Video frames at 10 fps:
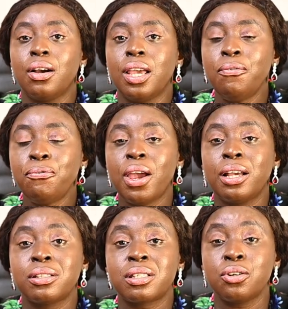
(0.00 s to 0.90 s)
if you
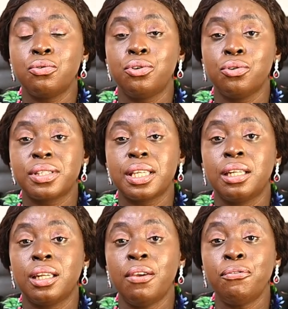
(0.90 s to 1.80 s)
are still
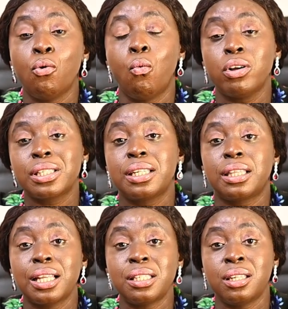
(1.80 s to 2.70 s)
if you want the
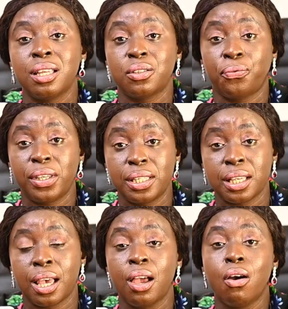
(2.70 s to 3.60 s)
30 days
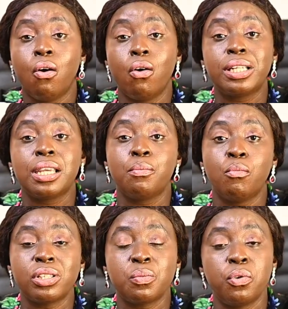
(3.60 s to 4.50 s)
visa or the
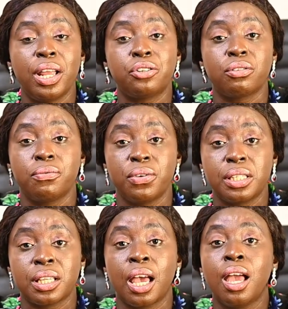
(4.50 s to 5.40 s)
multiple entry
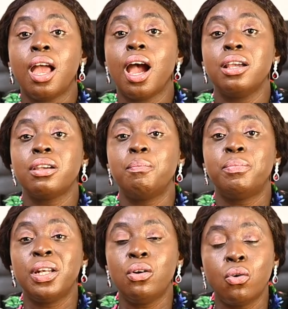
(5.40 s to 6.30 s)
visa, and you're
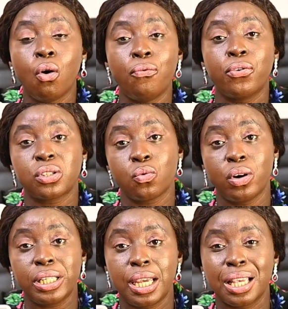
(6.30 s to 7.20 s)
below
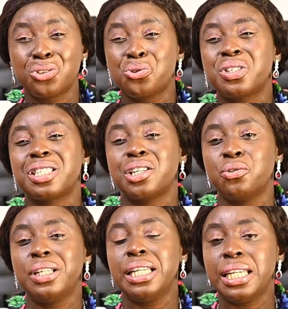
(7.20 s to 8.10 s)
41 years, you
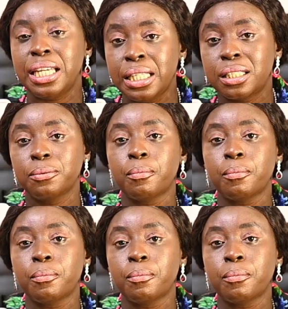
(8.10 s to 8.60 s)
still need